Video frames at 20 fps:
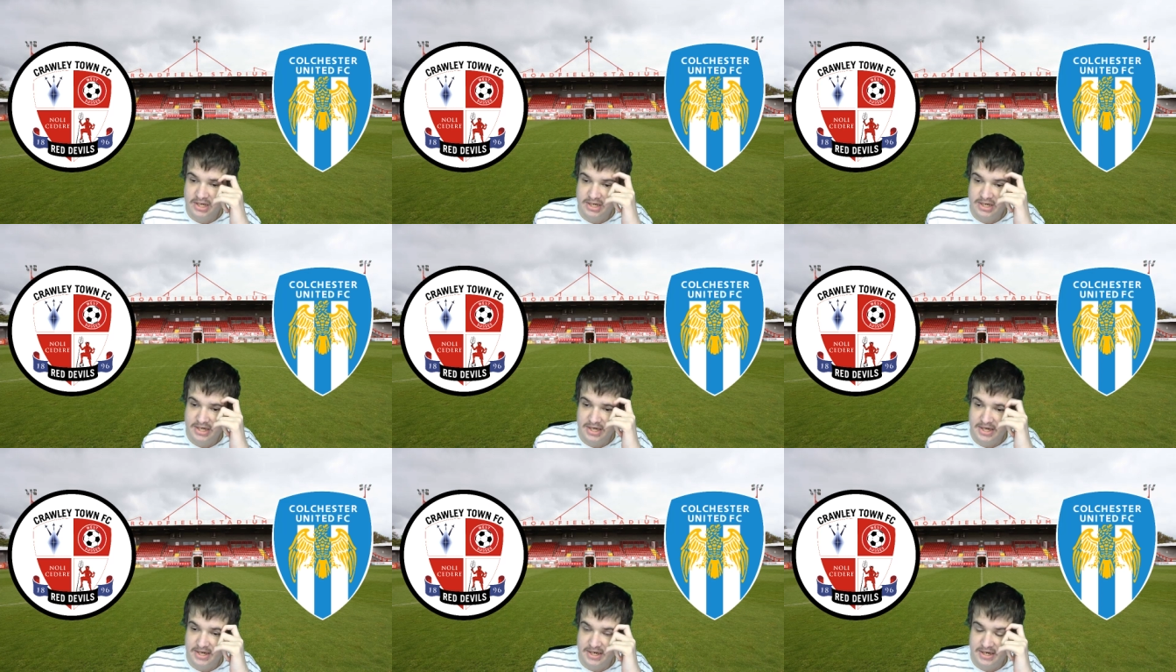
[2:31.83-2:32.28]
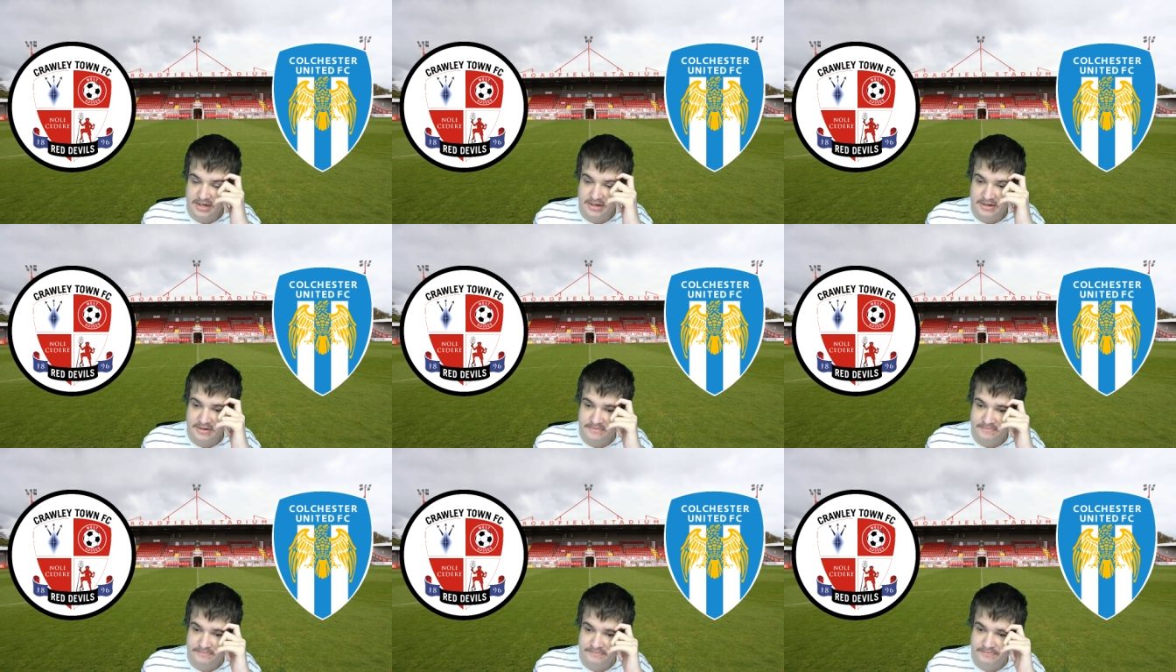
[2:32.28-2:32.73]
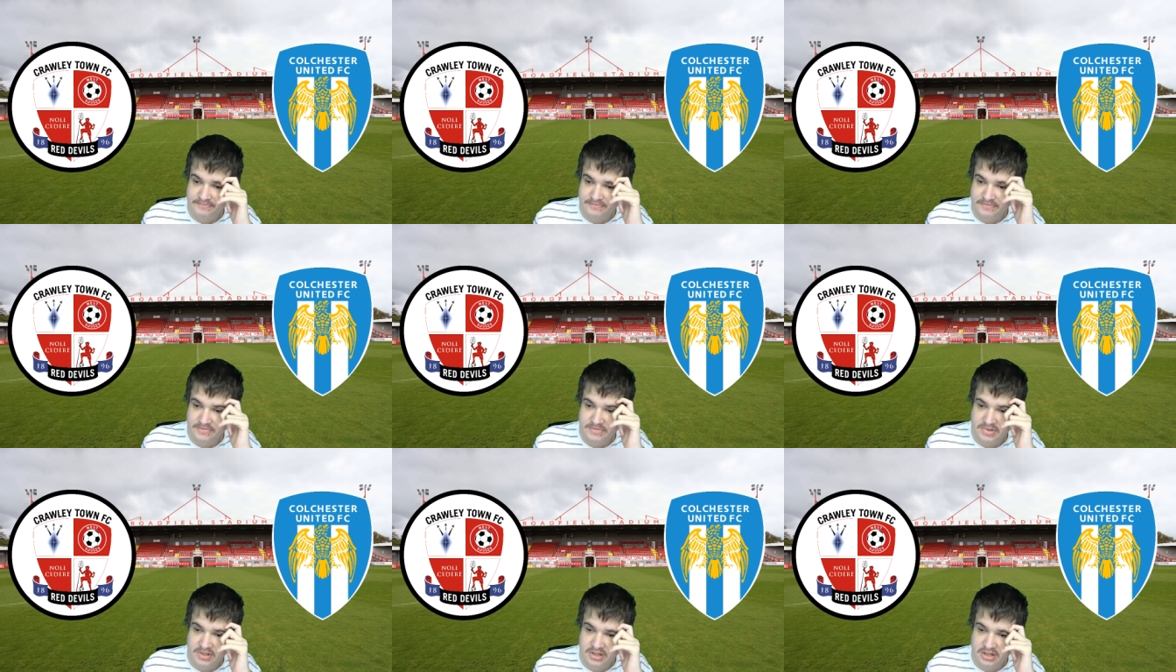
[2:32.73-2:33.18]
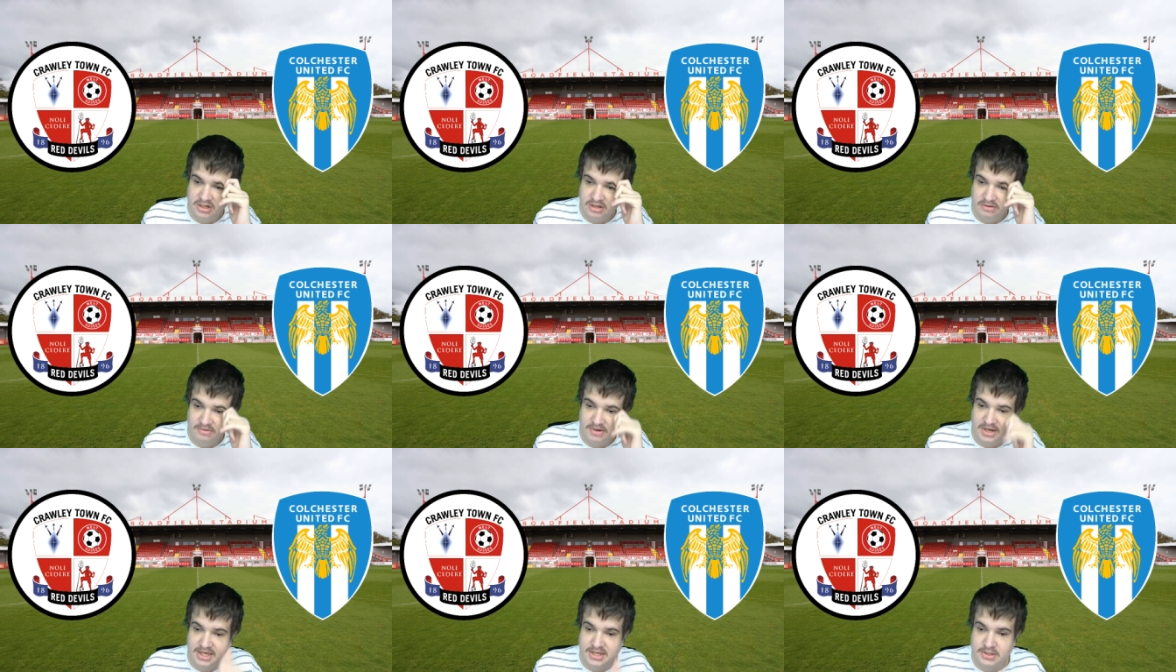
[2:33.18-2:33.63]
You know,
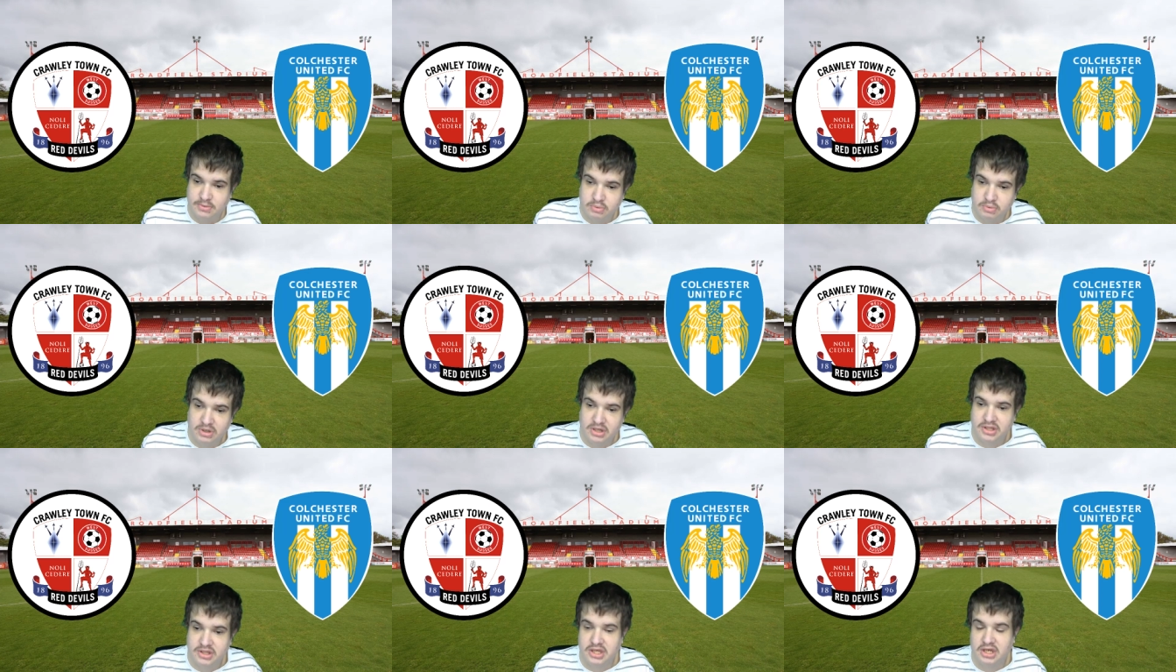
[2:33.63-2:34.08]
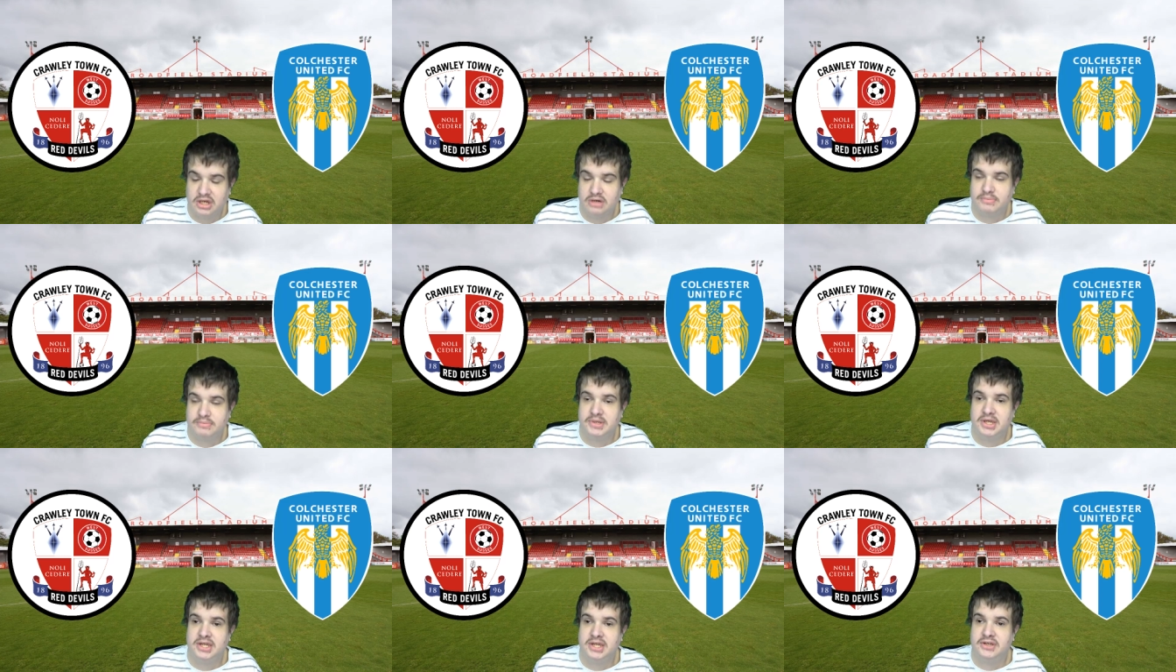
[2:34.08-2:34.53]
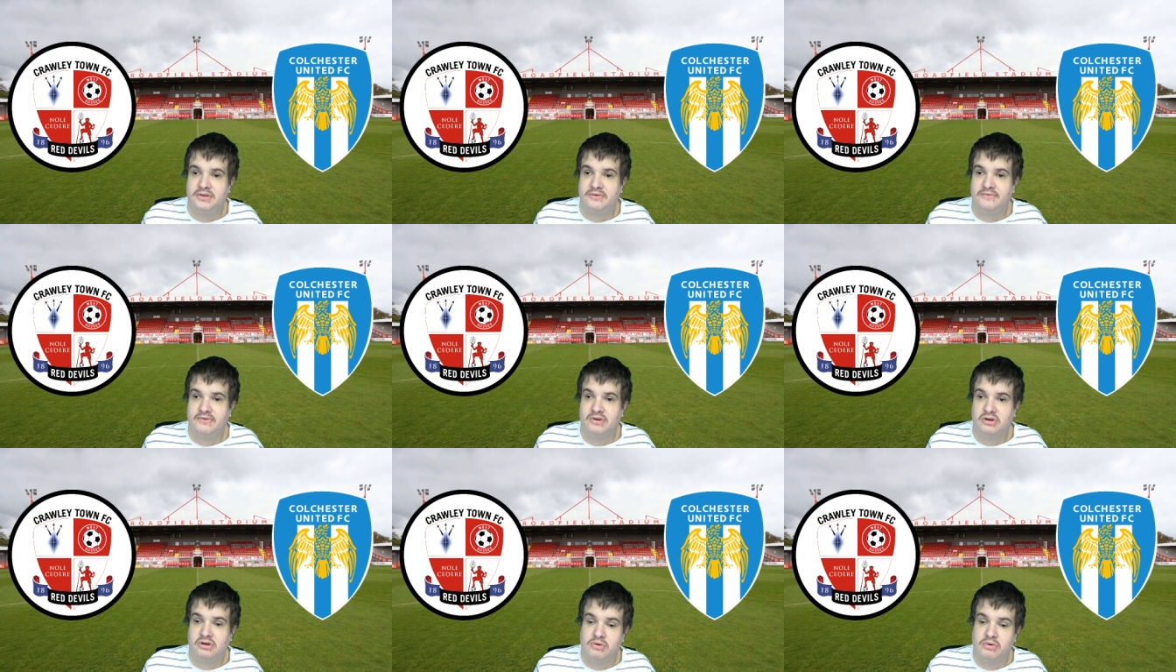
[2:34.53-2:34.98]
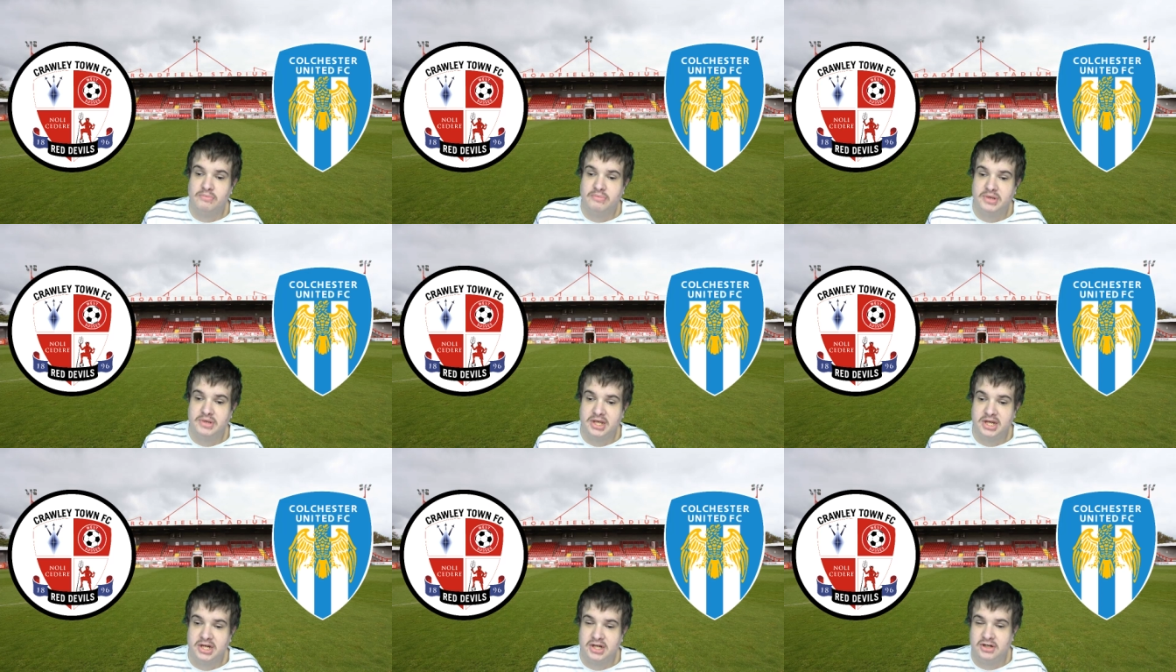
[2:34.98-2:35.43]
that is one of the upsets of the
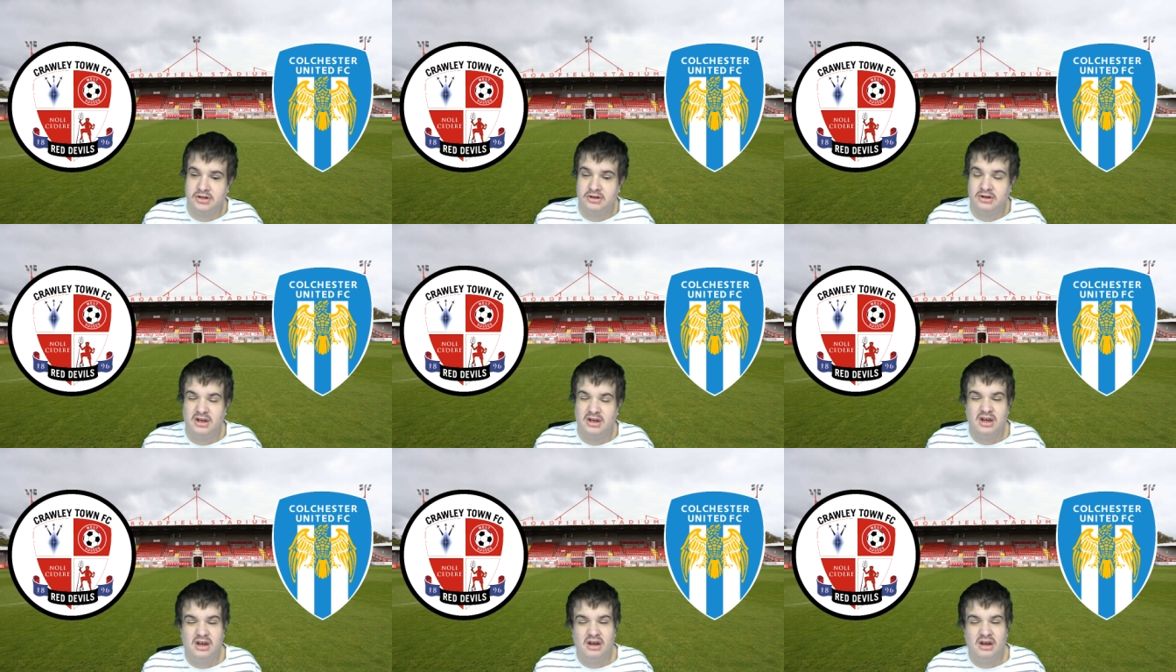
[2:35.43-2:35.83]
competition.